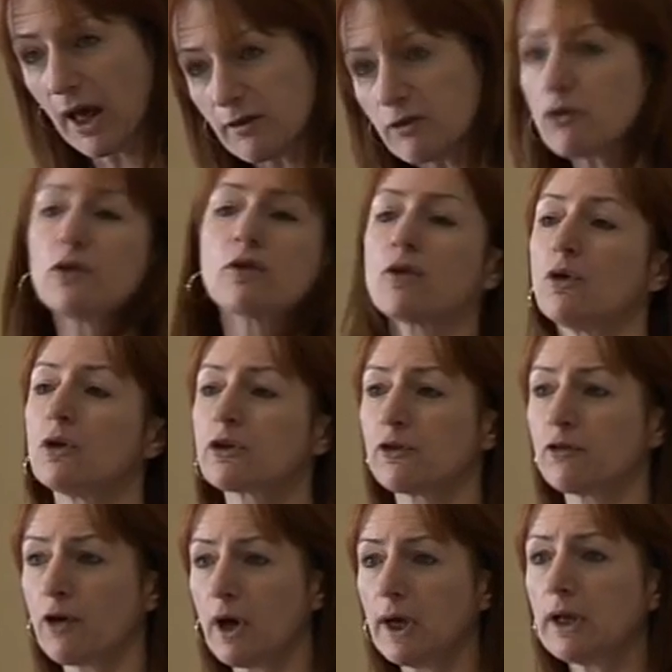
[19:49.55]
as a result
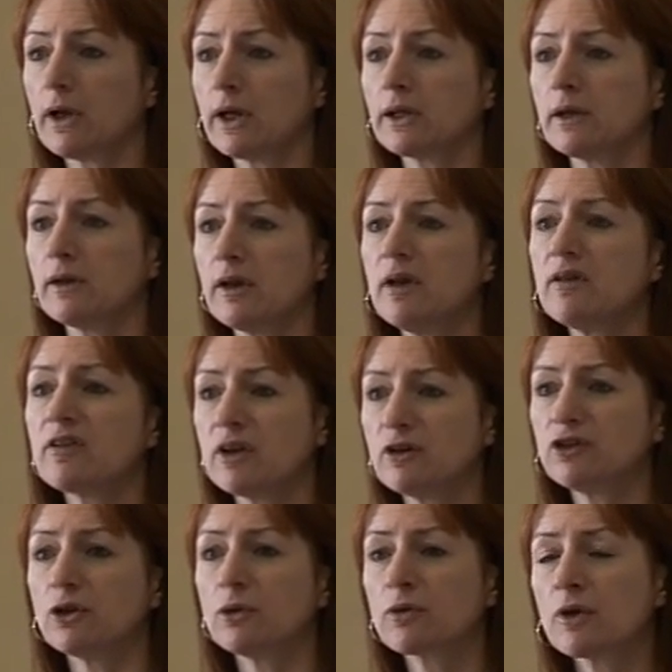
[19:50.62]
of highlighting these
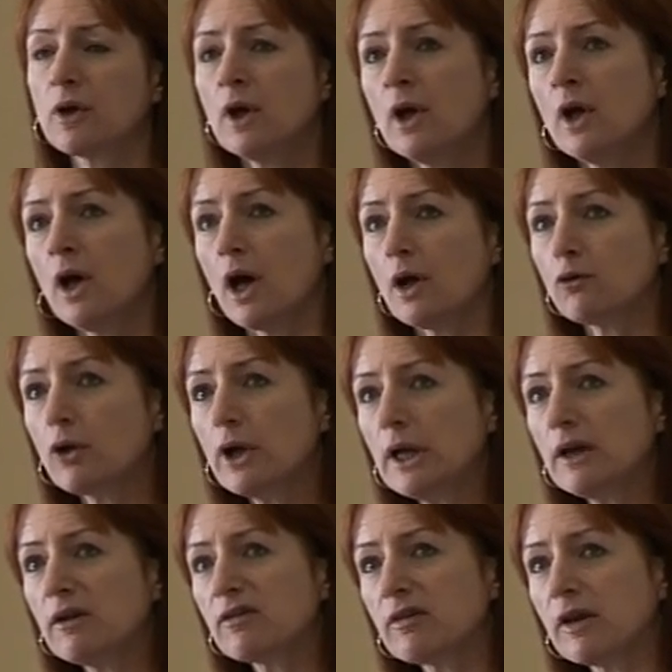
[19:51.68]
issues, and
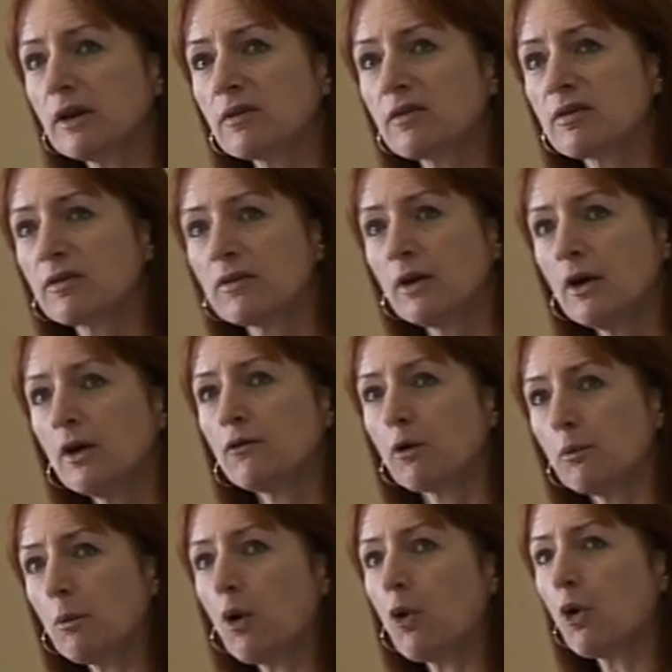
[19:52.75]
really since for